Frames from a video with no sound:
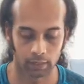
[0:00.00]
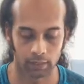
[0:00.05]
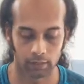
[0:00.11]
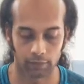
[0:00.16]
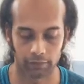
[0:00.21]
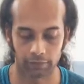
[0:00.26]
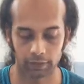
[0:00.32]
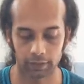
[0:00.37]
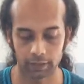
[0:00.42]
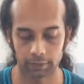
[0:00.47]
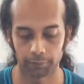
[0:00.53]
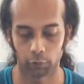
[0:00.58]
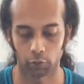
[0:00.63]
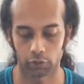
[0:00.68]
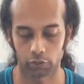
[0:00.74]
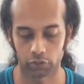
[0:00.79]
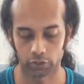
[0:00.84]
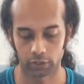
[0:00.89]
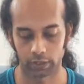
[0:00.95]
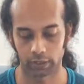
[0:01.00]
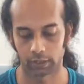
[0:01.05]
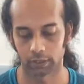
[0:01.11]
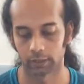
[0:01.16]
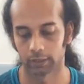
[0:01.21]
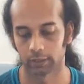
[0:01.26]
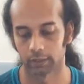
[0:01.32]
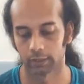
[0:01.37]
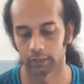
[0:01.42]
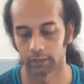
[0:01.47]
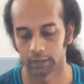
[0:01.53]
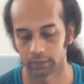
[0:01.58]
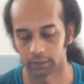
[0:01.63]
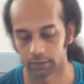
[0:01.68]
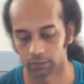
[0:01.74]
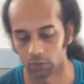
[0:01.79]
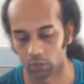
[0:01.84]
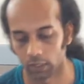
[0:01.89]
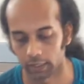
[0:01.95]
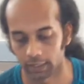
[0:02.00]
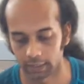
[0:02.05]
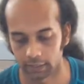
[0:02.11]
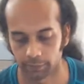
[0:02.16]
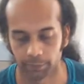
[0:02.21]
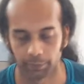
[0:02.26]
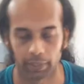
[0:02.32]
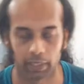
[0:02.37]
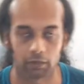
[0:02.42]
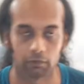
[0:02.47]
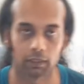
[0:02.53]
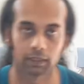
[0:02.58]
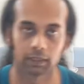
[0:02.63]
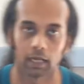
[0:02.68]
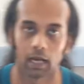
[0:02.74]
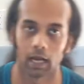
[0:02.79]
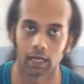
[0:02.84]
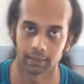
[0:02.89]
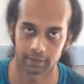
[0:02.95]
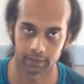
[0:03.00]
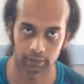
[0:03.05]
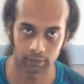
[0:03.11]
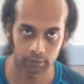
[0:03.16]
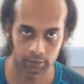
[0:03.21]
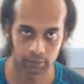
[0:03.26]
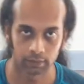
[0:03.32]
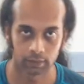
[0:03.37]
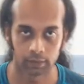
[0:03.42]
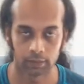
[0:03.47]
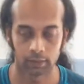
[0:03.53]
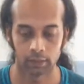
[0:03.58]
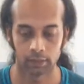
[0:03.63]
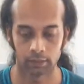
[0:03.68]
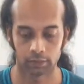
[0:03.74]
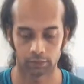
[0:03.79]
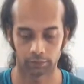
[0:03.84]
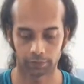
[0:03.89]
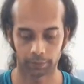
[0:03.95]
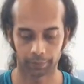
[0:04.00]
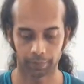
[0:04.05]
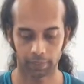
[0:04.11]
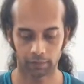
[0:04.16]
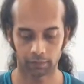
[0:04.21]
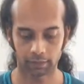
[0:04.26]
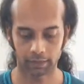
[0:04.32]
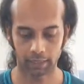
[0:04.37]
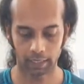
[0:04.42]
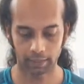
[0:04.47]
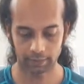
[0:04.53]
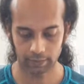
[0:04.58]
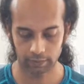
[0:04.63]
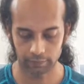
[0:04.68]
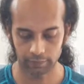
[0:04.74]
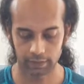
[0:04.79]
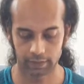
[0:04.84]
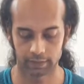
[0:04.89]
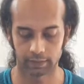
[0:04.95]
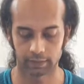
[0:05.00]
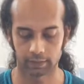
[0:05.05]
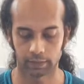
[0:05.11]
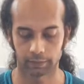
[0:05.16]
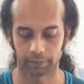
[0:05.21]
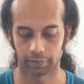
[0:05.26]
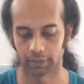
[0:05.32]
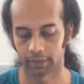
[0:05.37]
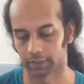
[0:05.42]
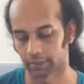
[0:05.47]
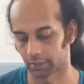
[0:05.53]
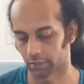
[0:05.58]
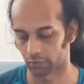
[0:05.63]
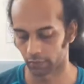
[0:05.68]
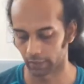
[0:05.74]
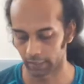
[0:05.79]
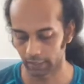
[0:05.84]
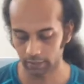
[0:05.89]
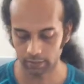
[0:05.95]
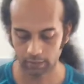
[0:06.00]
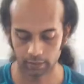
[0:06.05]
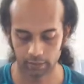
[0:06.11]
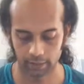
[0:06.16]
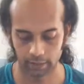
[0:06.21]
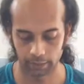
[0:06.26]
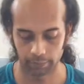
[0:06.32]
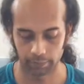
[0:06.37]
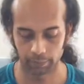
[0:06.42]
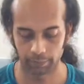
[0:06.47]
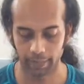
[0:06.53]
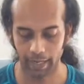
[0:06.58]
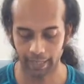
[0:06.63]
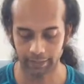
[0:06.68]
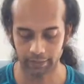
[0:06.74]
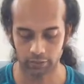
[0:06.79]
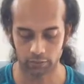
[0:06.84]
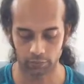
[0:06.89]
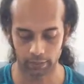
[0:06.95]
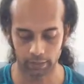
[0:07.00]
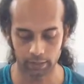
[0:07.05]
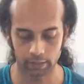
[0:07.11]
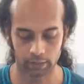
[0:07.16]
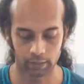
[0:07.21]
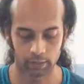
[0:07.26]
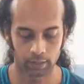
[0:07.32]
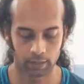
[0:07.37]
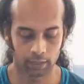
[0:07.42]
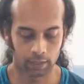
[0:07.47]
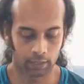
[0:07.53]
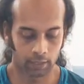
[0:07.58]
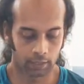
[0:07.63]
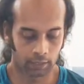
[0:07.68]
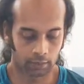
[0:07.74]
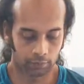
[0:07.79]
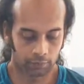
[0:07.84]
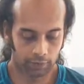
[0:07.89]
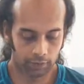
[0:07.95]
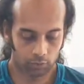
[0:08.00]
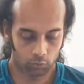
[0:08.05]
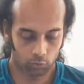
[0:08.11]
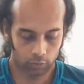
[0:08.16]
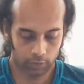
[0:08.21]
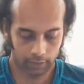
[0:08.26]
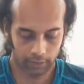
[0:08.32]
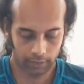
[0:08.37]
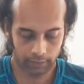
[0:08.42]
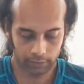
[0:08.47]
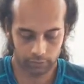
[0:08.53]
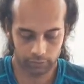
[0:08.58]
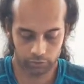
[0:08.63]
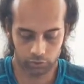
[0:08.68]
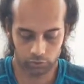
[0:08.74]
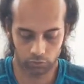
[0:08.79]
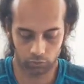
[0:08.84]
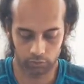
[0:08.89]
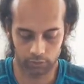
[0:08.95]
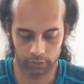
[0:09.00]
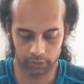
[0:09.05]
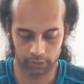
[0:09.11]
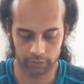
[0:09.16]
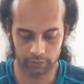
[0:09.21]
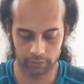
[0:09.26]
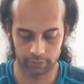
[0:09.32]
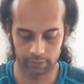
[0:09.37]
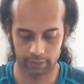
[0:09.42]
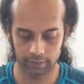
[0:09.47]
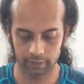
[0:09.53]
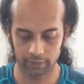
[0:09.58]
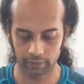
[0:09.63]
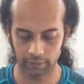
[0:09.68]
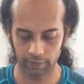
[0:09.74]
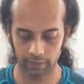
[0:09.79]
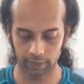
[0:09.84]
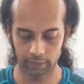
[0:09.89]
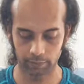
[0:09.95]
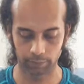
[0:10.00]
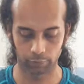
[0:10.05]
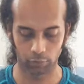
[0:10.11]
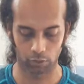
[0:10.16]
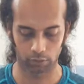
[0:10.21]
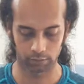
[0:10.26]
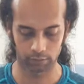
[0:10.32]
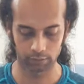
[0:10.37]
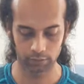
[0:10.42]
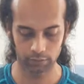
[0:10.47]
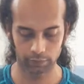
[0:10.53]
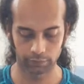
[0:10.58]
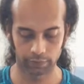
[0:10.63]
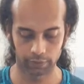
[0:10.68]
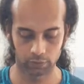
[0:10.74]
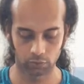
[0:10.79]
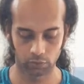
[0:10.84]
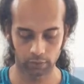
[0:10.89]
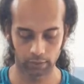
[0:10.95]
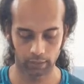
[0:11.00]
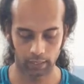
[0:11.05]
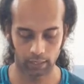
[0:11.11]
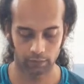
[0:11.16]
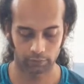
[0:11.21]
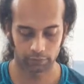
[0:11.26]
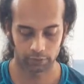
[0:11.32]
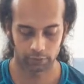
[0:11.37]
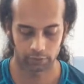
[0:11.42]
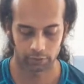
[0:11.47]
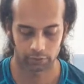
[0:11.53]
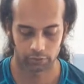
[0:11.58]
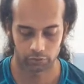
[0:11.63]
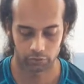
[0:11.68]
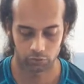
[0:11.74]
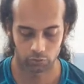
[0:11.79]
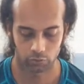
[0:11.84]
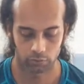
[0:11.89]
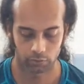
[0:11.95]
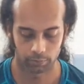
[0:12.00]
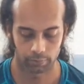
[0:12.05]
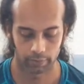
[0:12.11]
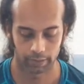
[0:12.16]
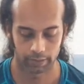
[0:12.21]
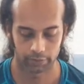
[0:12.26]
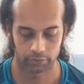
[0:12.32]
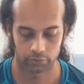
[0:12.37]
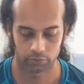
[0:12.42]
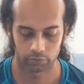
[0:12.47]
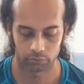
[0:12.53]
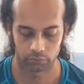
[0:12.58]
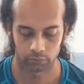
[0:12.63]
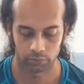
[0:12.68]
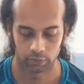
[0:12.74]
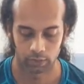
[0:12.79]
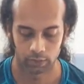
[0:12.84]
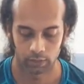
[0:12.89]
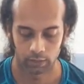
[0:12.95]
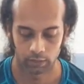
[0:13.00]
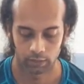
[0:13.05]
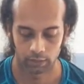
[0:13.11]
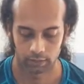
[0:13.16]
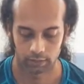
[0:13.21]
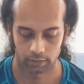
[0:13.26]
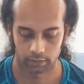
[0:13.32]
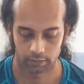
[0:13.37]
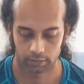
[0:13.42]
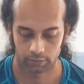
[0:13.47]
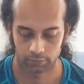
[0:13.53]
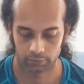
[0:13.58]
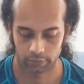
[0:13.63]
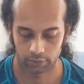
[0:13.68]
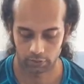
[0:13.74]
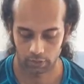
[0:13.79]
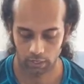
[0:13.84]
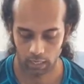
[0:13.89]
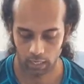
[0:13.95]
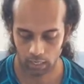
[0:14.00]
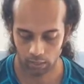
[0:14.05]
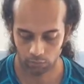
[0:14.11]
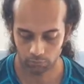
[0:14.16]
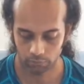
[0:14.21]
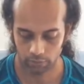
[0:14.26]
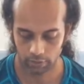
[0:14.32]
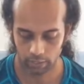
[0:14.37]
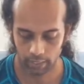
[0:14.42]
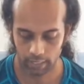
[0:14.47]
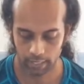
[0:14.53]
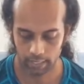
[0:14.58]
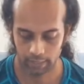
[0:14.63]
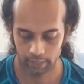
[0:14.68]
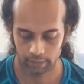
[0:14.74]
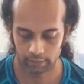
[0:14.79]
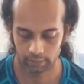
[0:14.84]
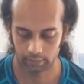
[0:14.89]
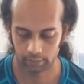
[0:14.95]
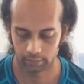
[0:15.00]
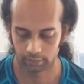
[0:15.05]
The first posture is called as Parvat asana. So for Parvat asana, we sit up straight, keep the back straight. We rotate the shoulders. This is very important. We don't allow the shoulder blades to switch out and